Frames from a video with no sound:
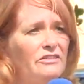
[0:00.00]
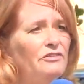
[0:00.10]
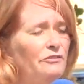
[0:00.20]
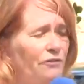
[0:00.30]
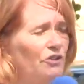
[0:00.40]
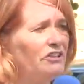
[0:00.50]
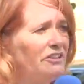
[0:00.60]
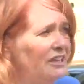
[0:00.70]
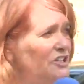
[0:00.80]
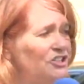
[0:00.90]
the vote that
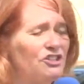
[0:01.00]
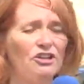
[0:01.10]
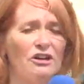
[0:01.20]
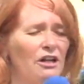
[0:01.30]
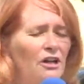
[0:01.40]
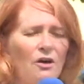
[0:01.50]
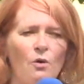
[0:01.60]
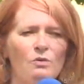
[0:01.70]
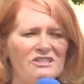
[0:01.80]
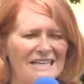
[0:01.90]
they just took,
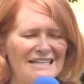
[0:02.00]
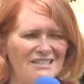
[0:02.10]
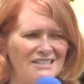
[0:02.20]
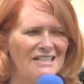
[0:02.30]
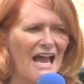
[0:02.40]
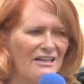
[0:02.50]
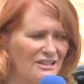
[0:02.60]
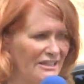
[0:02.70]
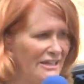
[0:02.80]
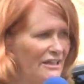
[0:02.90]
was
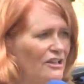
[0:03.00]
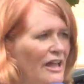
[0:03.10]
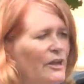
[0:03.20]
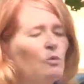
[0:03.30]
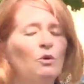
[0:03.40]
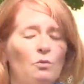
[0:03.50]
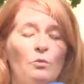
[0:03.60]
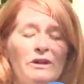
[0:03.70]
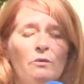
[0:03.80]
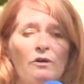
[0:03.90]
exactly like what
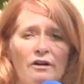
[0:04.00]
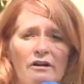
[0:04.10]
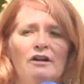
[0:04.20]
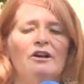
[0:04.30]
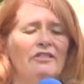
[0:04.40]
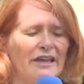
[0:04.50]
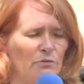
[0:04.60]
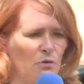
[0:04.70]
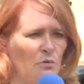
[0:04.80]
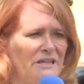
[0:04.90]
we were, like
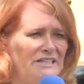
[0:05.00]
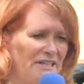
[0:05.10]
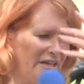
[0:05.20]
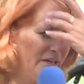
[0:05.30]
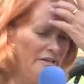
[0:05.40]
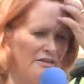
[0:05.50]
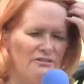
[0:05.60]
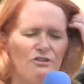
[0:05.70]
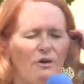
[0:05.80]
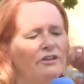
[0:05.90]
what we did
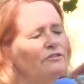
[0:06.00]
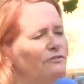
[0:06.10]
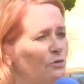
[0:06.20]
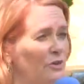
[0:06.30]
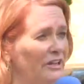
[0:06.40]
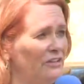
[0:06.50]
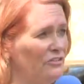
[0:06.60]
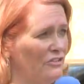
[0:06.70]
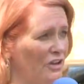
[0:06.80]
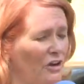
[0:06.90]
240
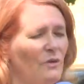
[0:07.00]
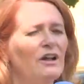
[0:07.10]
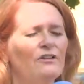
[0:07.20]
years ago.